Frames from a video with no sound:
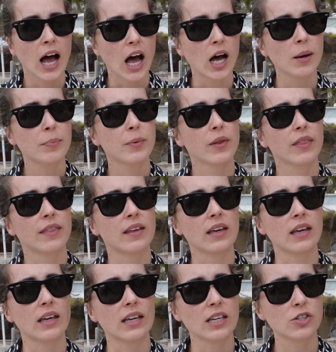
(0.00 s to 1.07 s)
up the
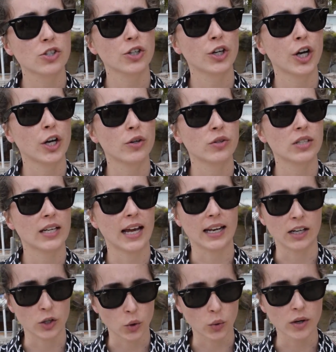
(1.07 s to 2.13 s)
eastern coast
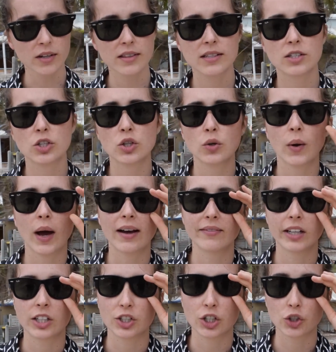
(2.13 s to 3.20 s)
heading north to have
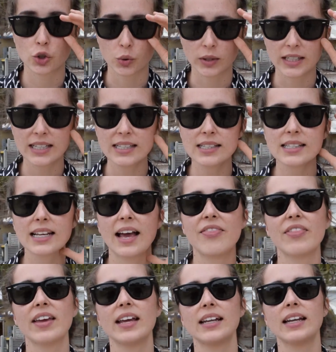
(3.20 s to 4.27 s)
lunch at Geordie's and
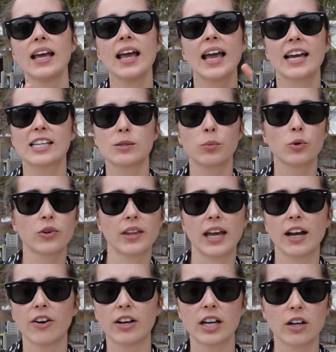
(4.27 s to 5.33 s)
then explore the
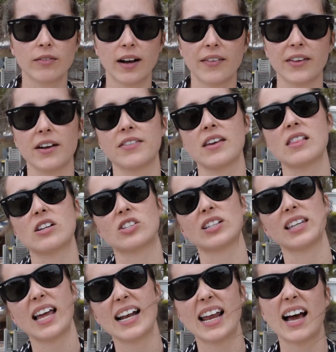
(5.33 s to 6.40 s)
area around there. I think there's a
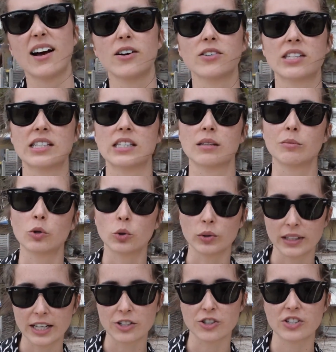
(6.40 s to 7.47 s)
lighthouse and some cool
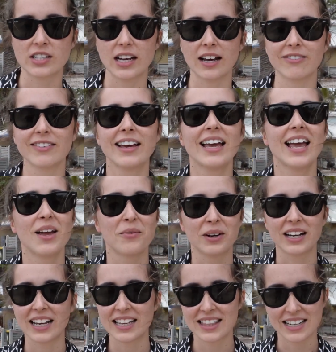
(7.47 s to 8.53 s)
nature stuff. And we're
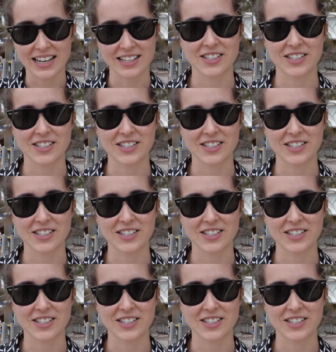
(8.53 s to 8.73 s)
gonna get the day